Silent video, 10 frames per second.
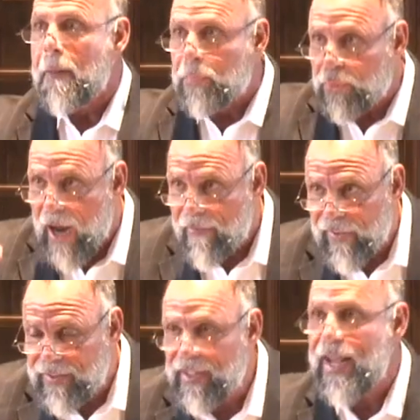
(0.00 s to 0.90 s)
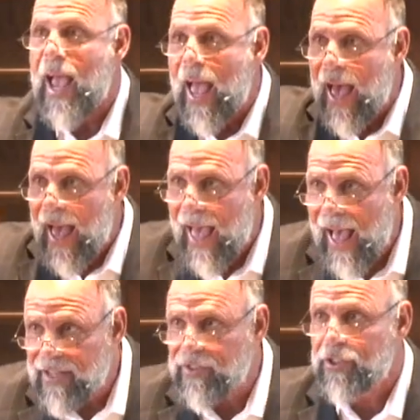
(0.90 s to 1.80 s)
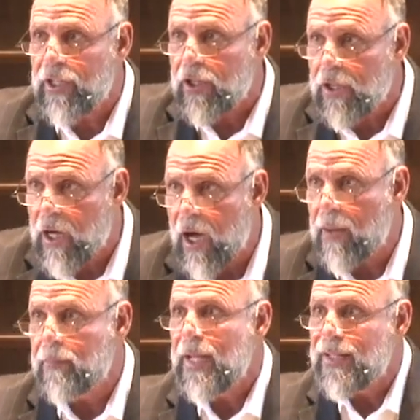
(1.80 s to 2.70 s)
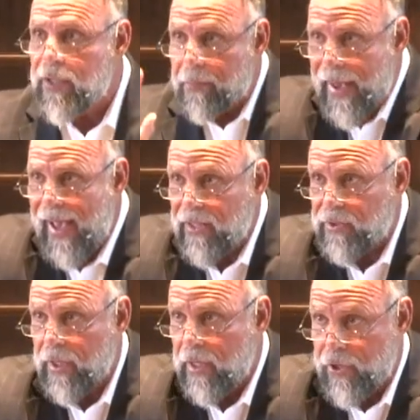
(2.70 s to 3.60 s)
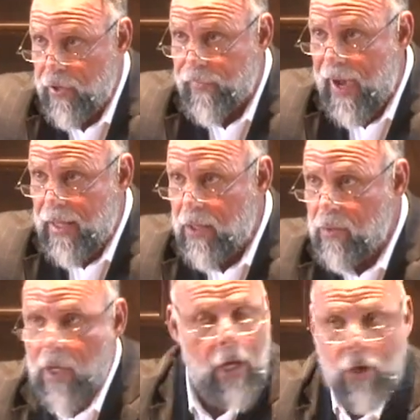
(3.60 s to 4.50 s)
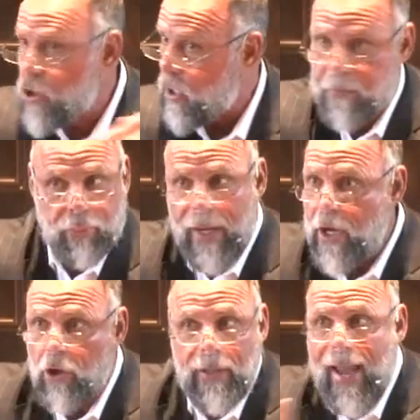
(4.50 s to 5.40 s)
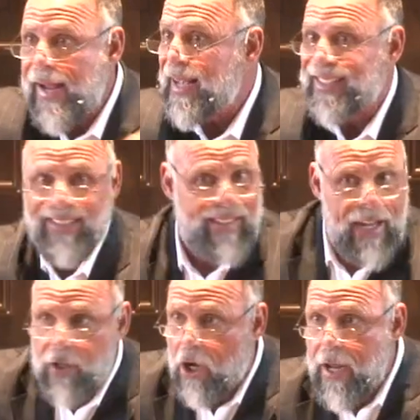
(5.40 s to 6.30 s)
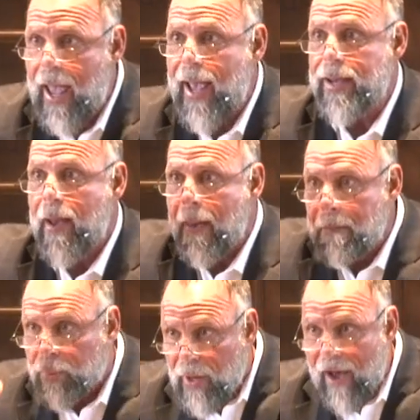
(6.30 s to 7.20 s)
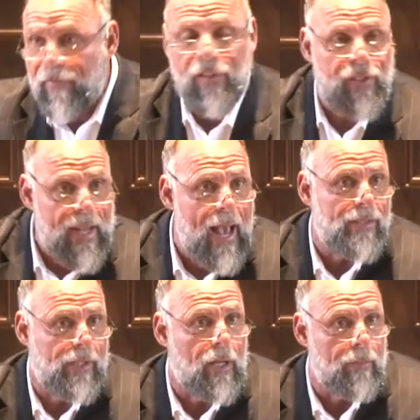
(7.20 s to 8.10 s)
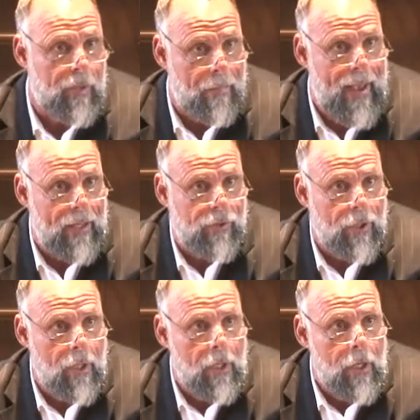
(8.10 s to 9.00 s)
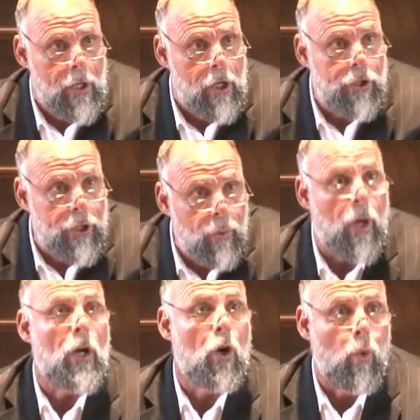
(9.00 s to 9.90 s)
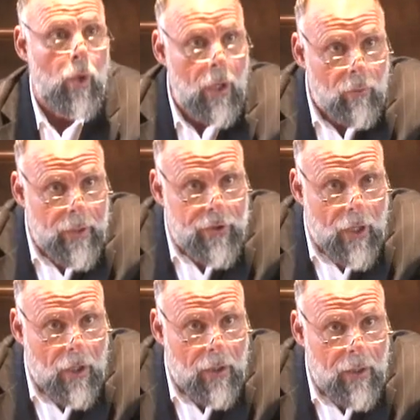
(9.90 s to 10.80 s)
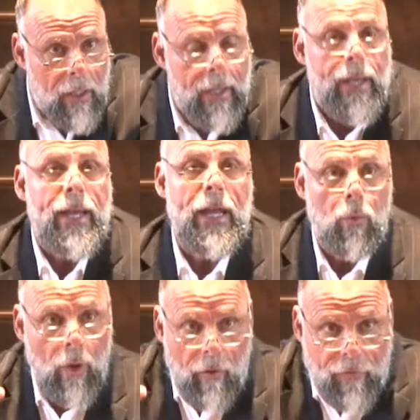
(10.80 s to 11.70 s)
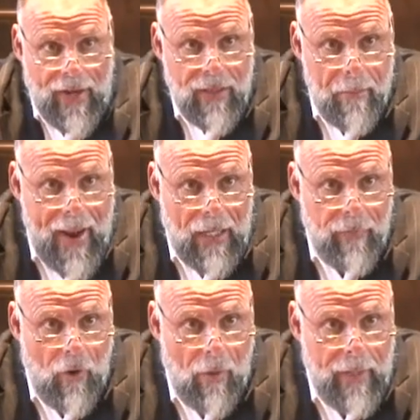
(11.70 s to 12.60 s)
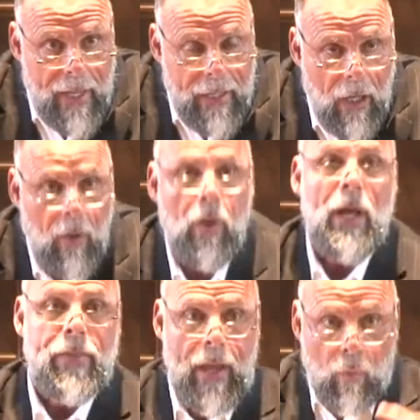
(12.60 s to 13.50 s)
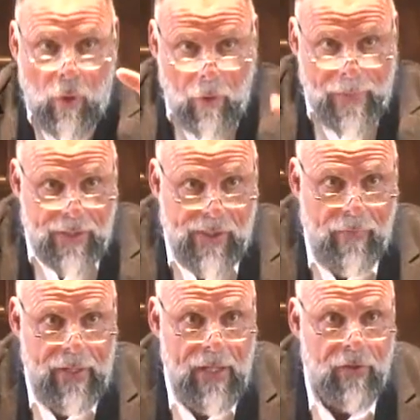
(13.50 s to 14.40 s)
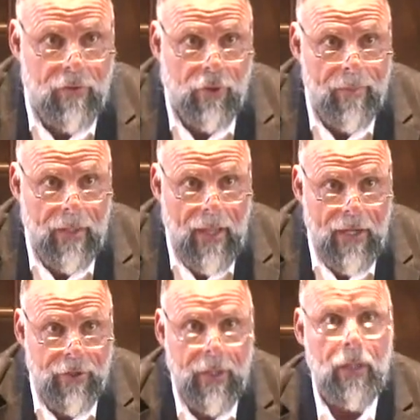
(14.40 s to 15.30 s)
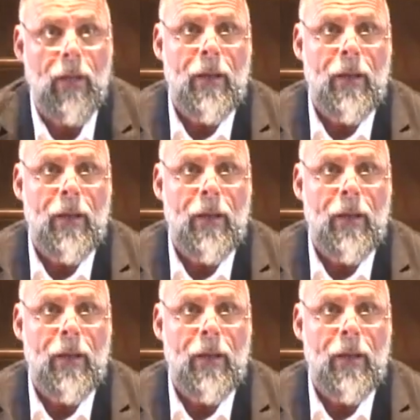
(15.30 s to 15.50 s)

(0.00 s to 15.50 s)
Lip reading: Prophecy has to come to pass. Do you follow? You can pray all day, stand on your head. Prophecy has to come to pass. Yeshua will return. He will fight the battle of Armageddon. There will be 7 years of tribulation.